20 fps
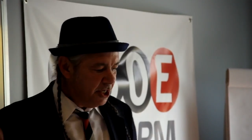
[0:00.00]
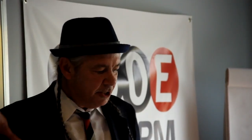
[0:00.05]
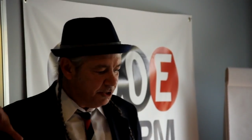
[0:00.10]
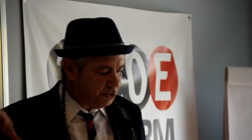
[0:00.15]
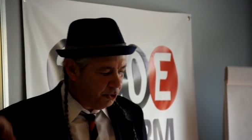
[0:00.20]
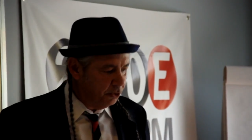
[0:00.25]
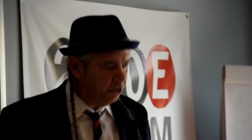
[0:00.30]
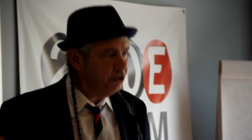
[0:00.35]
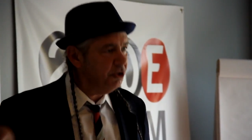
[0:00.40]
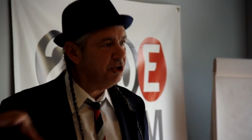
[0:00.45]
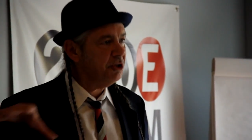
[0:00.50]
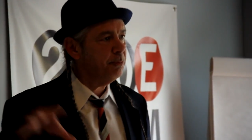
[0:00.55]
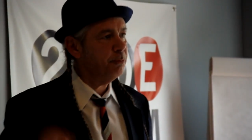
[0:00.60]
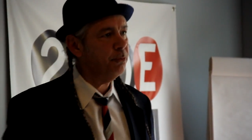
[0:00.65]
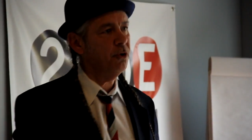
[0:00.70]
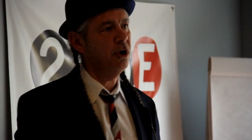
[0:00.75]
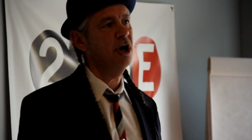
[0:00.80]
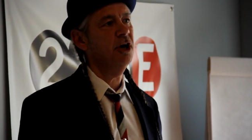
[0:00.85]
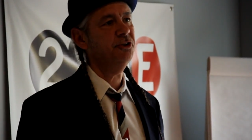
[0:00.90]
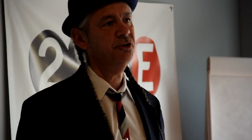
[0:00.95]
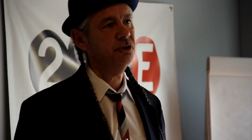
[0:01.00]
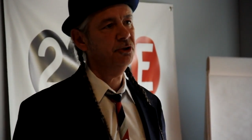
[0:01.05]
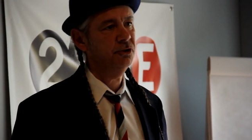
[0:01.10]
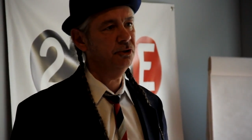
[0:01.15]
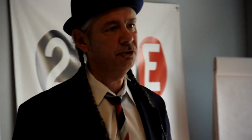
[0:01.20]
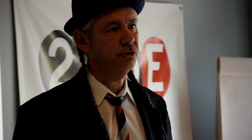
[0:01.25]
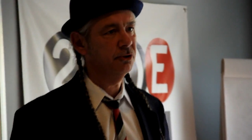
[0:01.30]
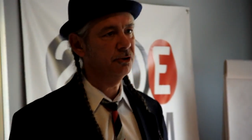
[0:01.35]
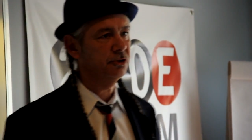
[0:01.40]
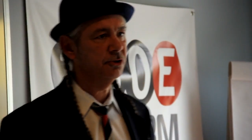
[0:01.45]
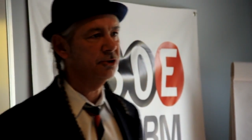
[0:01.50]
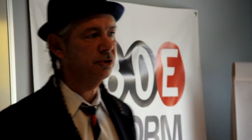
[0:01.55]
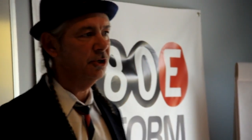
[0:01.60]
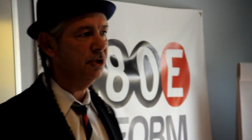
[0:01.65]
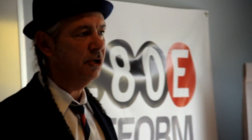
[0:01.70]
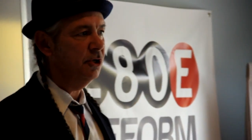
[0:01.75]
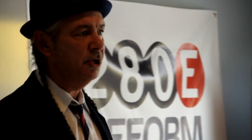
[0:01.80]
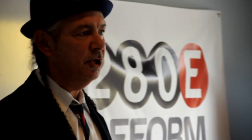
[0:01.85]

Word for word: It's only the prosecutors